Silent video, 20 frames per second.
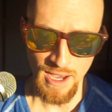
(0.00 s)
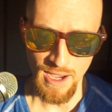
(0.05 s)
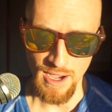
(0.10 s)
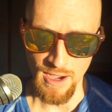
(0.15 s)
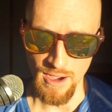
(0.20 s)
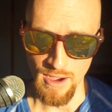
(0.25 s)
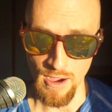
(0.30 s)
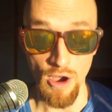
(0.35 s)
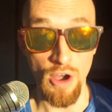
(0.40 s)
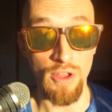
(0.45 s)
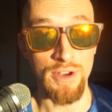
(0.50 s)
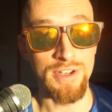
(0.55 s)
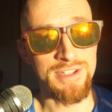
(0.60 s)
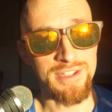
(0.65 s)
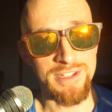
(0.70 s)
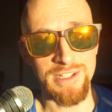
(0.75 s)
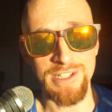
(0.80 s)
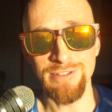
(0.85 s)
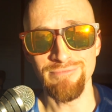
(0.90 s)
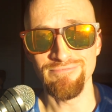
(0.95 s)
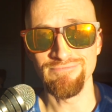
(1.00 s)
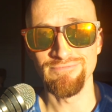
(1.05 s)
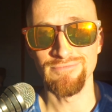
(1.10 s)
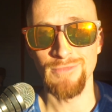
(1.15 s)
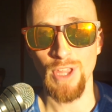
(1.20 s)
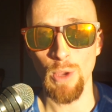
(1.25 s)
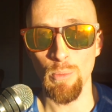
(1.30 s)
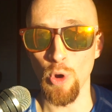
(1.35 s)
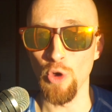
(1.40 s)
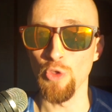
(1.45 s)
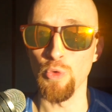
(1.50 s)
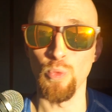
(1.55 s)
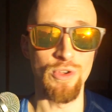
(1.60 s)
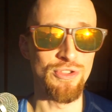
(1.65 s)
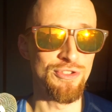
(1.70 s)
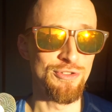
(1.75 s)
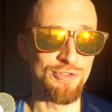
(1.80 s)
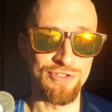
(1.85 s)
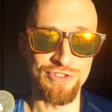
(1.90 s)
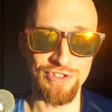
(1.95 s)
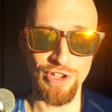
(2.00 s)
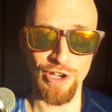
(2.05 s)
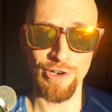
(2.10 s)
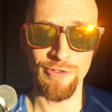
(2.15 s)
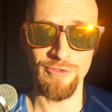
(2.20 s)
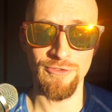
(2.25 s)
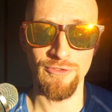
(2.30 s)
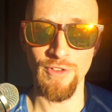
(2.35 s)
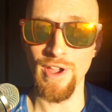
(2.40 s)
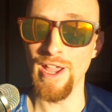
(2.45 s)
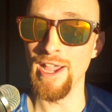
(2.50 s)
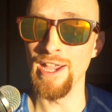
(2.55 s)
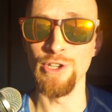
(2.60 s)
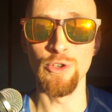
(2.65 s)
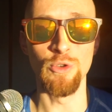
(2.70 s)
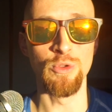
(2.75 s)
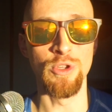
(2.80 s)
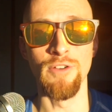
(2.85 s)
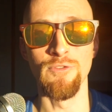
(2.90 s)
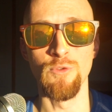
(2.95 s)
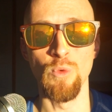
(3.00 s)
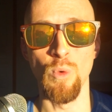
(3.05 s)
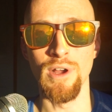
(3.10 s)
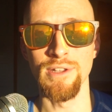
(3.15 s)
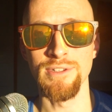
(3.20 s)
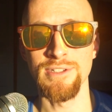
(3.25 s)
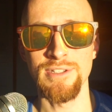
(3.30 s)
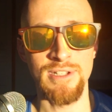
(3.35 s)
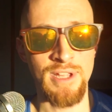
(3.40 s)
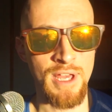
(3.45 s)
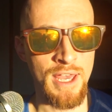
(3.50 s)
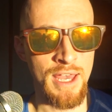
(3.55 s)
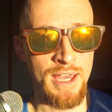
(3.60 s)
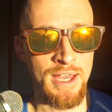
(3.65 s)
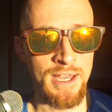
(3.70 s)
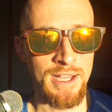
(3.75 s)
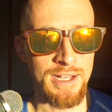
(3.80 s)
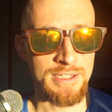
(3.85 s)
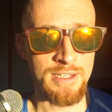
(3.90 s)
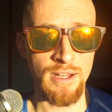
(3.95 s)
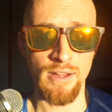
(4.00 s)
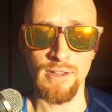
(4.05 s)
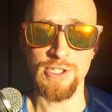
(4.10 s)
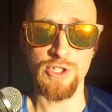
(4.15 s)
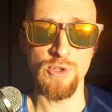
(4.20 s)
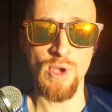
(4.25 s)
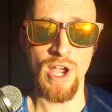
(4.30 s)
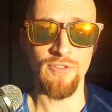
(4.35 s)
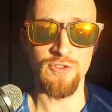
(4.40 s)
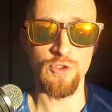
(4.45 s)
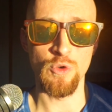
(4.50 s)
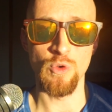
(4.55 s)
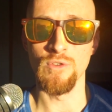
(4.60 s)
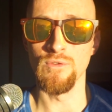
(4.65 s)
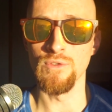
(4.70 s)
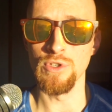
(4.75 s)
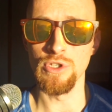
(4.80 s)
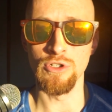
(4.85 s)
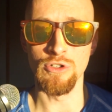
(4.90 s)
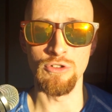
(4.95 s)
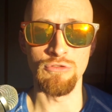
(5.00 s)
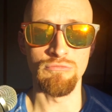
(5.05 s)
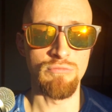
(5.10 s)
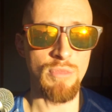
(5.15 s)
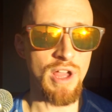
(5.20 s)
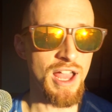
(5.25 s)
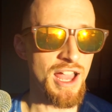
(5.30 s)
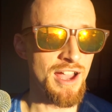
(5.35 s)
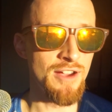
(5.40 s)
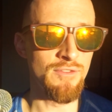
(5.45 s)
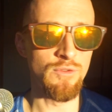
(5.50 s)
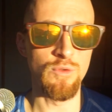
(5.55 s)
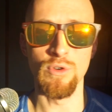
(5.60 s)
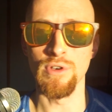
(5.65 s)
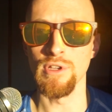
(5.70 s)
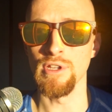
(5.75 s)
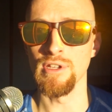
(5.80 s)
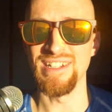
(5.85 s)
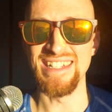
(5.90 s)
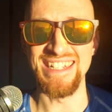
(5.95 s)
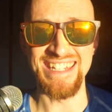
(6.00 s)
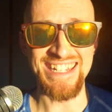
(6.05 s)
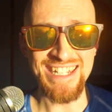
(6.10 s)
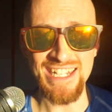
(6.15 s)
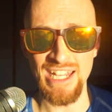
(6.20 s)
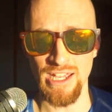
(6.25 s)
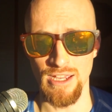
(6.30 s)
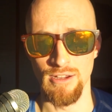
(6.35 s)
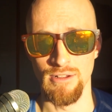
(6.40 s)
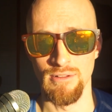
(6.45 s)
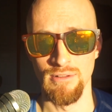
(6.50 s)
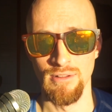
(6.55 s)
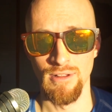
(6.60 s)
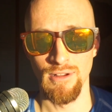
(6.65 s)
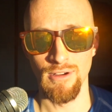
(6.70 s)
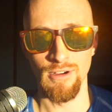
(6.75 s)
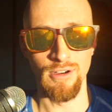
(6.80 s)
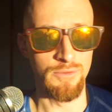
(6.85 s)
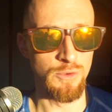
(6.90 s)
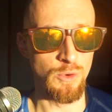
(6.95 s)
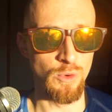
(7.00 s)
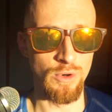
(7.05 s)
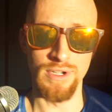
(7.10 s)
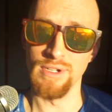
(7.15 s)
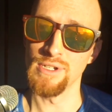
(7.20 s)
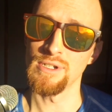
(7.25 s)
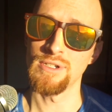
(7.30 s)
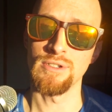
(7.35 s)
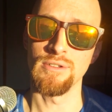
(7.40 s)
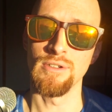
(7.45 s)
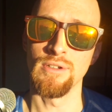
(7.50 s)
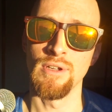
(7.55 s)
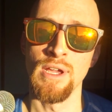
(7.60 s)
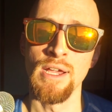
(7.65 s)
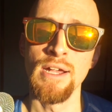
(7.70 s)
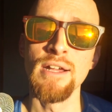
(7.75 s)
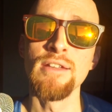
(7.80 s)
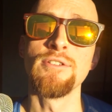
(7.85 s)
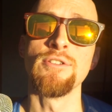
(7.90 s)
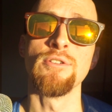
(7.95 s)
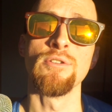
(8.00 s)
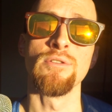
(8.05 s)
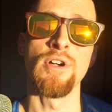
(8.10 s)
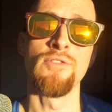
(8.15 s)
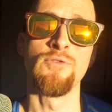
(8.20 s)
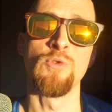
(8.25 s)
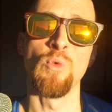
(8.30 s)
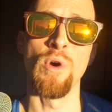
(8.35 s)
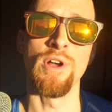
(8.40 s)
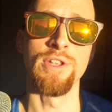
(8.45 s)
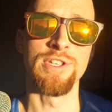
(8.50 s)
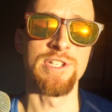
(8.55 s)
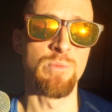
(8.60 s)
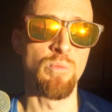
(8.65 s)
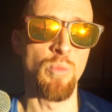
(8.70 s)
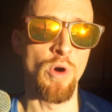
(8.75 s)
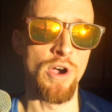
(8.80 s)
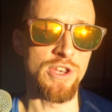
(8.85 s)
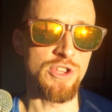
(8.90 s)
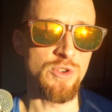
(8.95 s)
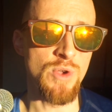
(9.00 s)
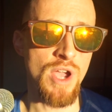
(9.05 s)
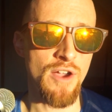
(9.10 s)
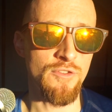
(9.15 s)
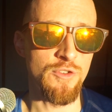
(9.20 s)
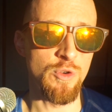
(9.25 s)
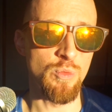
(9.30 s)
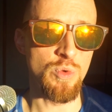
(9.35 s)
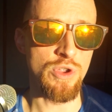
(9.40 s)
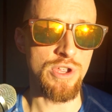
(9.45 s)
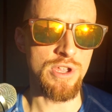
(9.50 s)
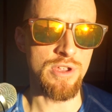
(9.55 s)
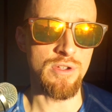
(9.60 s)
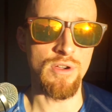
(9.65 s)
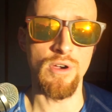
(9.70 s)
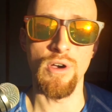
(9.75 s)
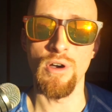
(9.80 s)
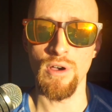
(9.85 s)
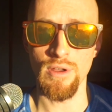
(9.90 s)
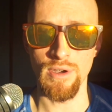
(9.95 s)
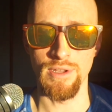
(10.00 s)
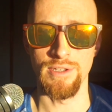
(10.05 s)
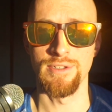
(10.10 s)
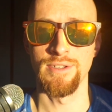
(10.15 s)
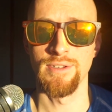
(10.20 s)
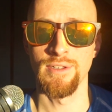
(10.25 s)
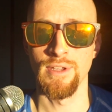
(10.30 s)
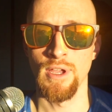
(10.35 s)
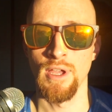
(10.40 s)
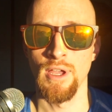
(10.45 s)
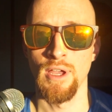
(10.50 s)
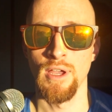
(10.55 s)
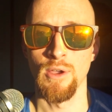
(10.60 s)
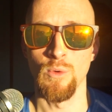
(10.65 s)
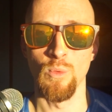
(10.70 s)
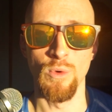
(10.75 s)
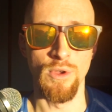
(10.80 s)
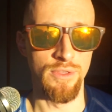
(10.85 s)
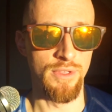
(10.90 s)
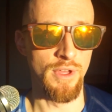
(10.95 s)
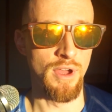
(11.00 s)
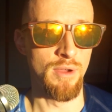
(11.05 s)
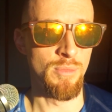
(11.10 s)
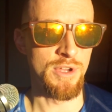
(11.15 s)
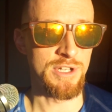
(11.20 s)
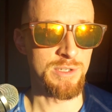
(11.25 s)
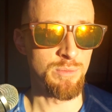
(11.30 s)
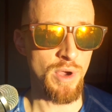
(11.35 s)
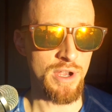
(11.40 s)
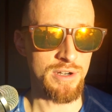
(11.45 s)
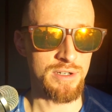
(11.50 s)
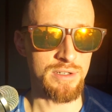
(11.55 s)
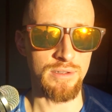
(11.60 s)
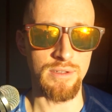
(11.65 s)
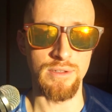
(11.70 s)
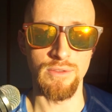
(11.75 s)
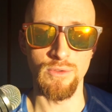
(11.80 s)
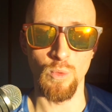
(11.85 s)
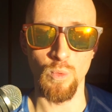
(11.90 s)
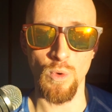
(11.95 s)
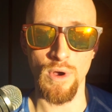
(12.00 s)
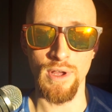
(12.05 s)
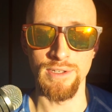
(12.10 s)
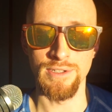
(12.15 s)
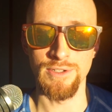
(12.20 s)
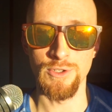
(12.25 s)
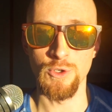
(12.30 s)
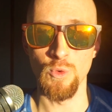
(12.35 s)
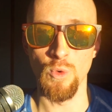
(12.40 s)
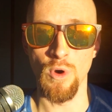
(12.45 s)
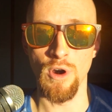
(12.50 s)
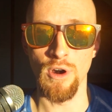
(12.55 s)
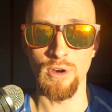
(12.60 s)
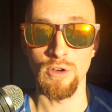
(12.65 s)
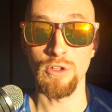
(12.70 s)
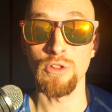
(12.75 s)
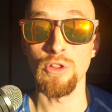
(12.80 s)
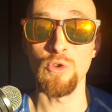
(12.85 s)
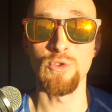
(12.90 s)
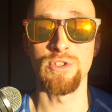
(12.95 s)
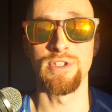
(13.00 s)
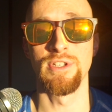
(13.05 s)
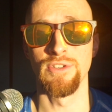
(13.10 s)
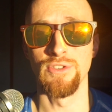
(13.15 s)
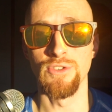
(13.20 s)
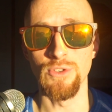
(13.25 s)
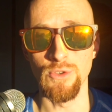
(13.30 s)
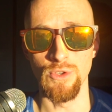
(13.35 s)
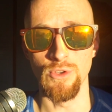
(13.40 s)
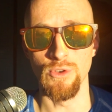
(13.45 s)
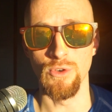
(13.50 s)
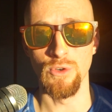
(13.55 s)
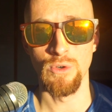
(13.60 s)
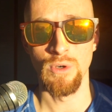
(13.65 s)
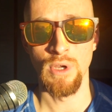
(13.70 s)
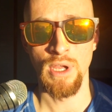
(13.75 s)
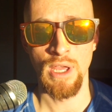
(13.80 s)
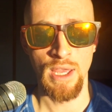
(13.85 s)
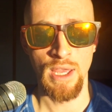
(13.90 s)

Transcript: uh, honesty, both with yourself and your loved ones. It's not like you have to reveal every detail of your addiction to your loved ones, but you have to be honest with them, especially the ones who are closest to you.